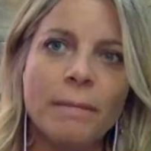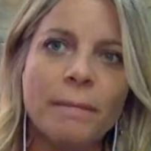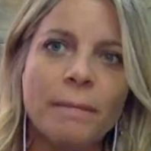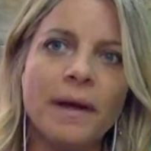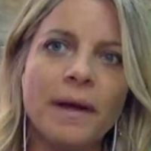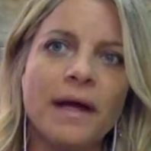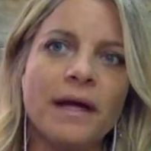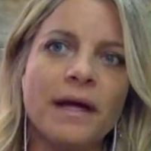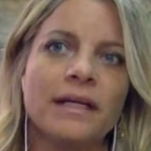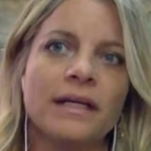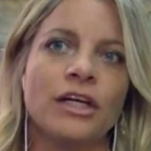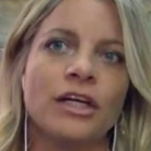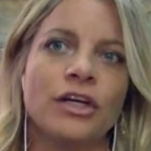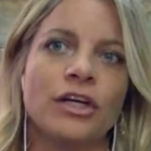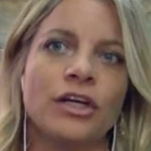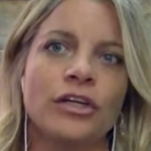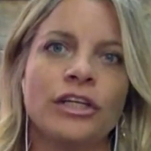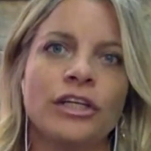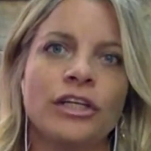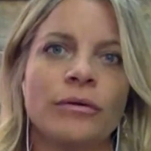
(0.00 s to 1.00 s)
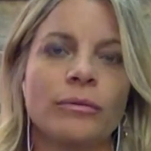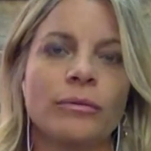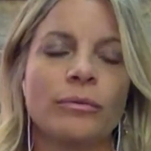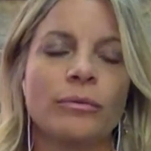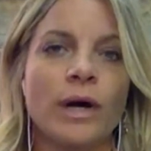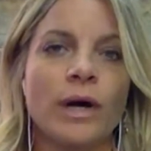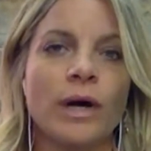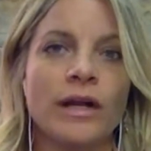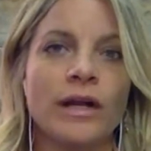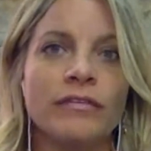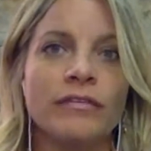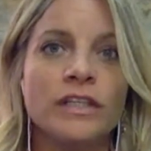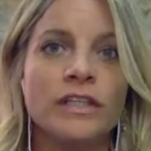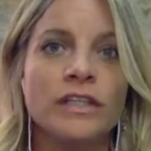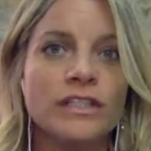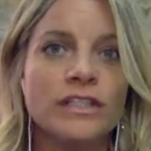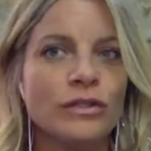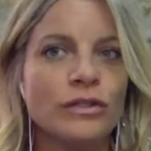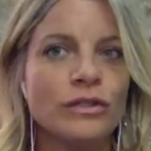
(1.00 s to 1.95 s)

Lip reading: But, whatever it is,